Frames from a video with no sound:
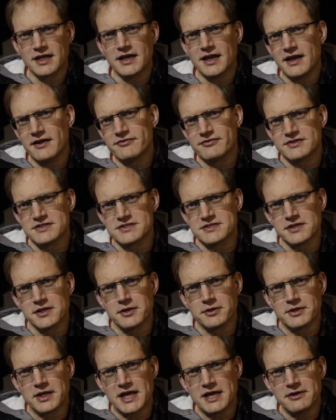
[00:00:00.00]
I'd have to
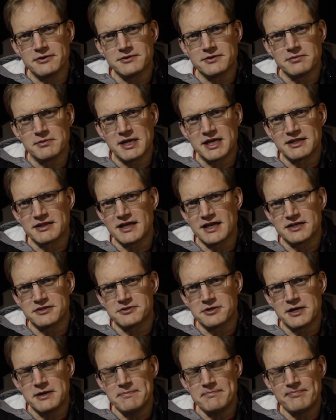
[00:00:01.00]
slow down to make that
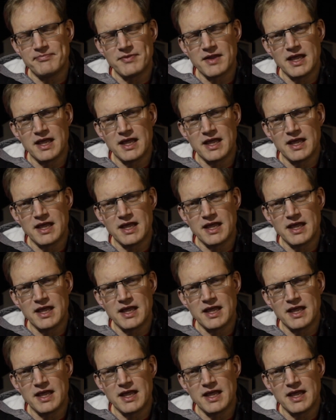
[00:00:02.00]
trip.